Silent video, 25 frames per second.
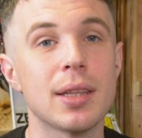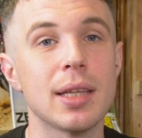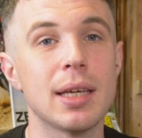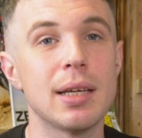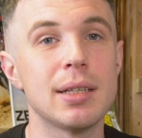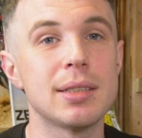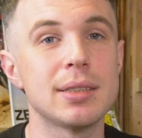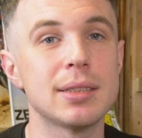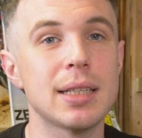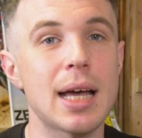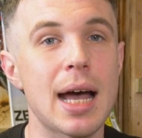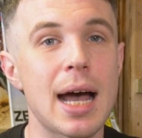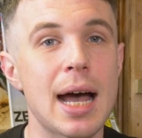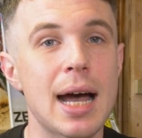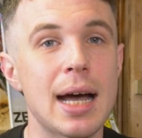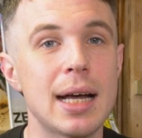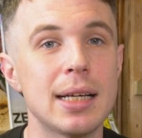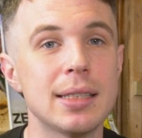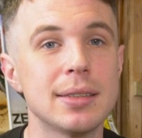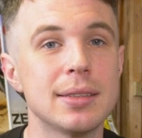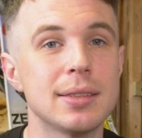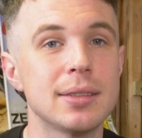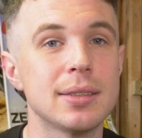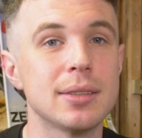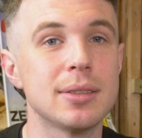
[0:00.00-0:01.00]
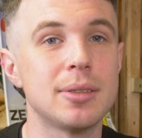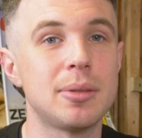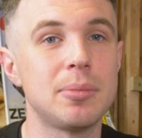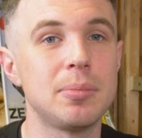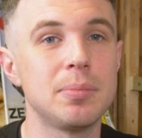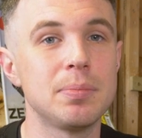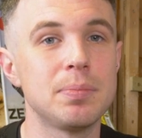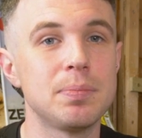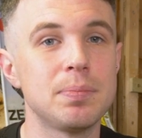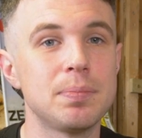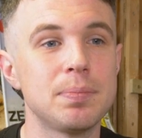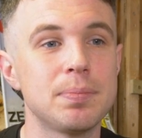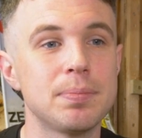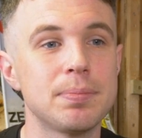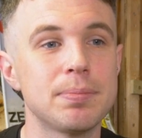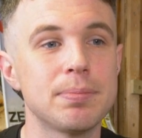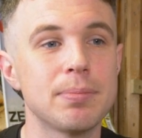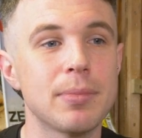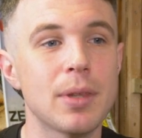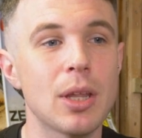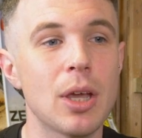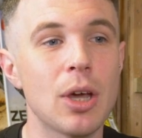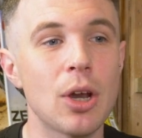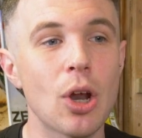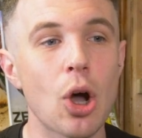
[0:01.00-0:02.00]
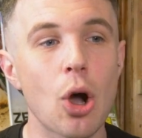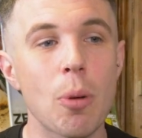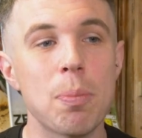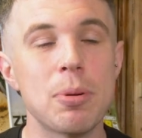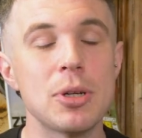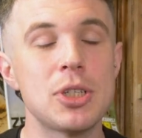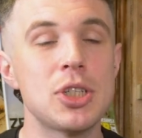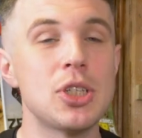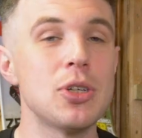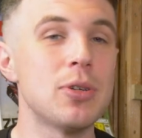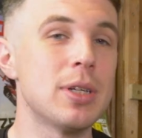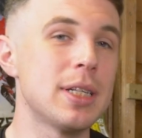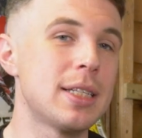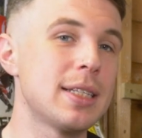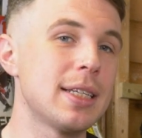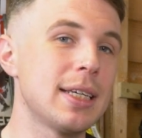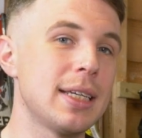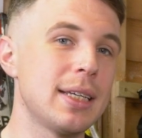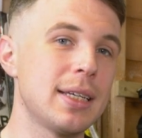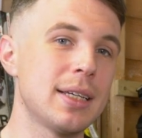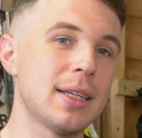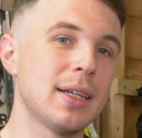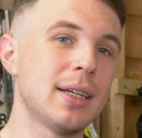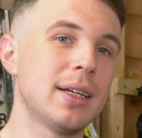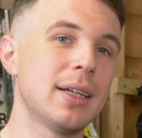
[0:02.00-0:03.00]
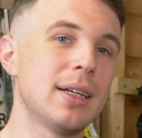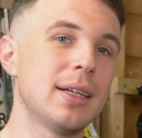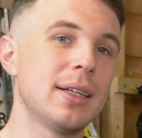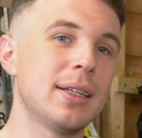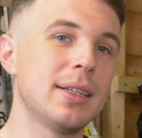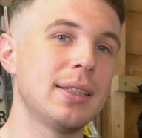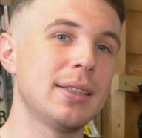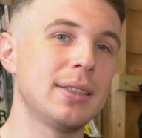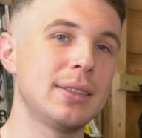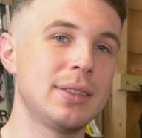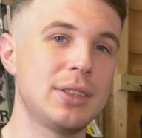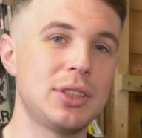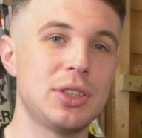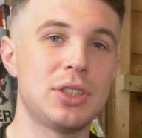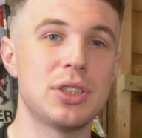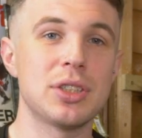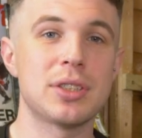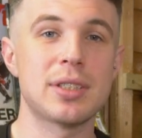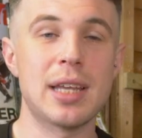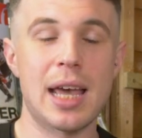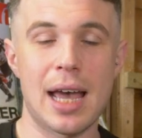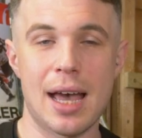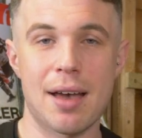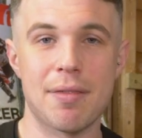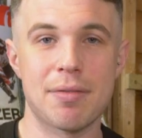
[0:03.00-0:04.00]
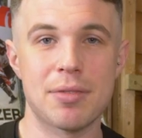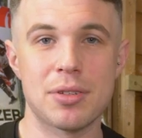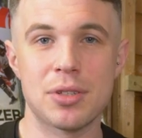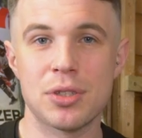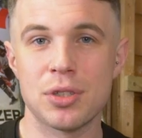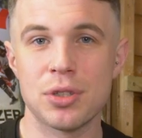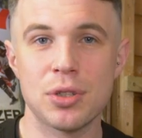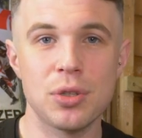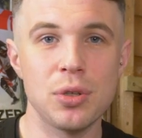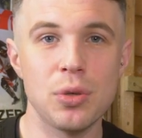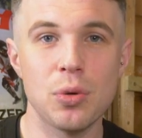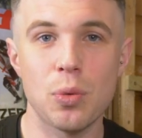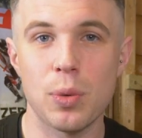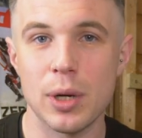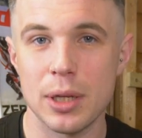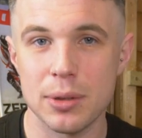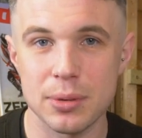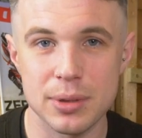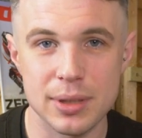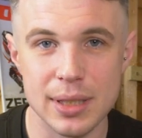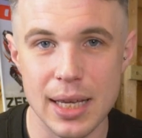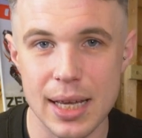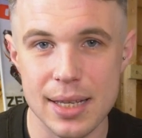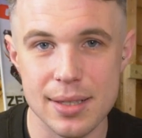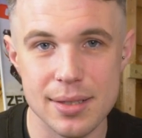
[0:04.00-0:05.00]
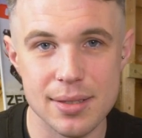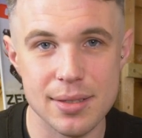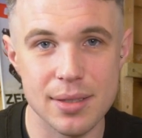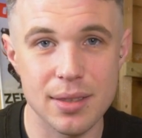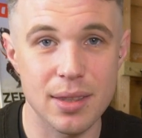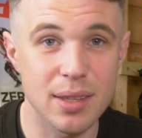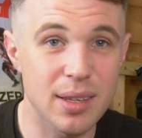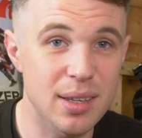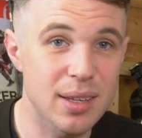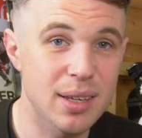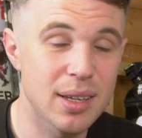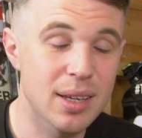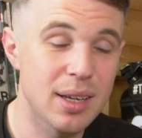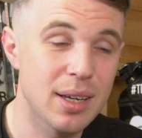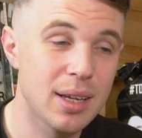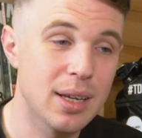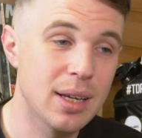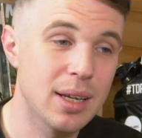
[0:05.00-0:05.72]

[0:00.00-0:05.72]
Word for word: at this as an opportunity to just have two wheel sets that